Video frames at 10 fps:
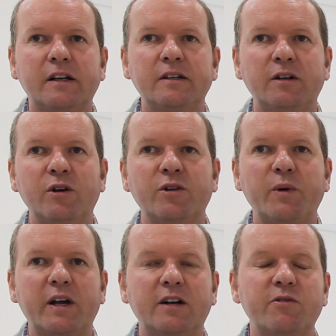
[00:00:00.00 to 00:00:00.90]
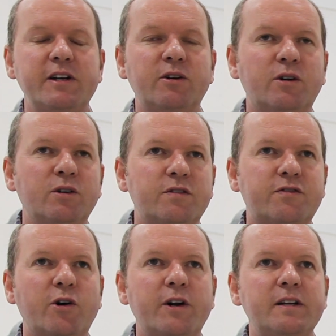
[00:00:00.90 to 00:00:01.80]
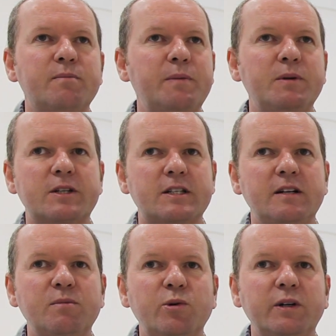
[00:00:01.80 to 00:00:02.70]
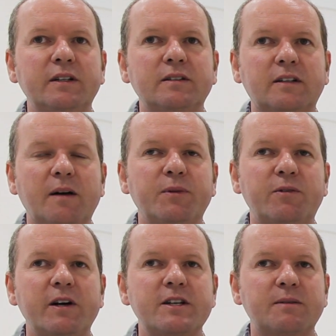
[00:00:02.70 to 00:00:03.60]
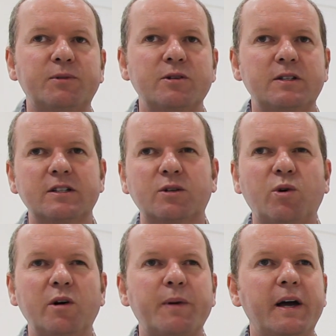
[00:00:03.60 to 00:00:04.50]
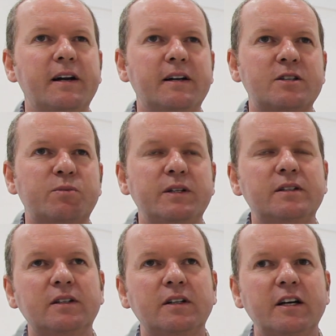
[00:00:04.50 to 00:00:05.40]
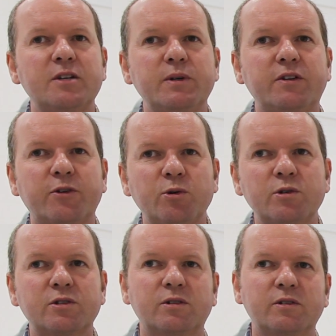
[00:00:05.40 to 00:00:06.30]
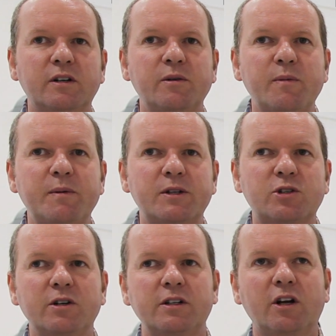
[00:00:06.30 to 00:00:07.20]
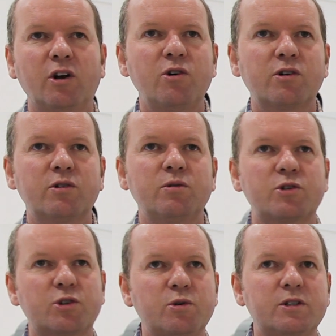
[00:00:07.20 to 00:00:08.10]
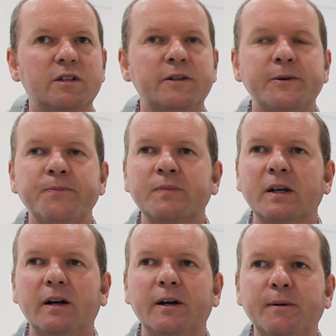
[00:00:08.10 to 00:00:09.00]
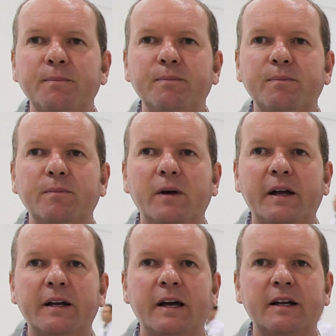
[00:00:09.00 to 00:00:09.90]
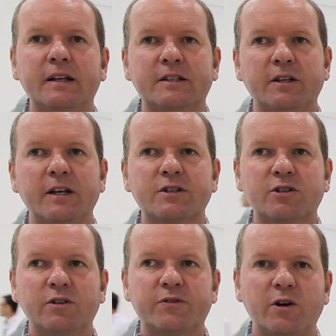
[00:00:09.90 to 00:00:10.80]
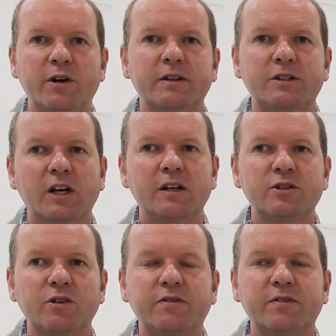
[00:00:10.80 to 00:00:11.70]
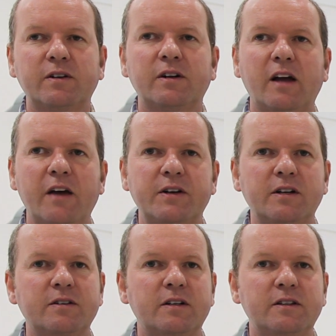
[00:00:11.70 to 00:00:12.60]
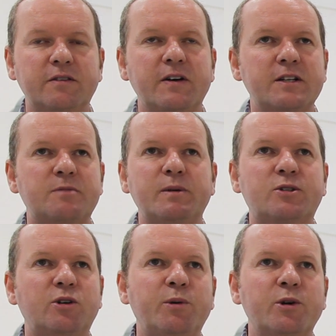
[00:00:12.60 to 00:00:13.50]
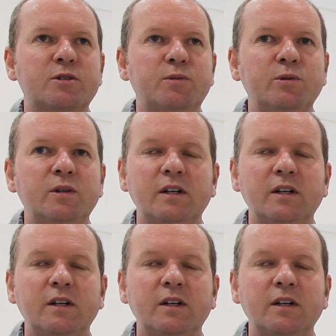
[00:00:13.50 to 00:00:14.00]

you know, though we get a read on it on the Friday and maybe on the Saturday morning, come the race, sometimes it doesn't quite pan out as we'd thought. You know, maybe the tyre can go longer or shorter. And so that's sort of thrown in the challenge of having the fastest pit stop possible.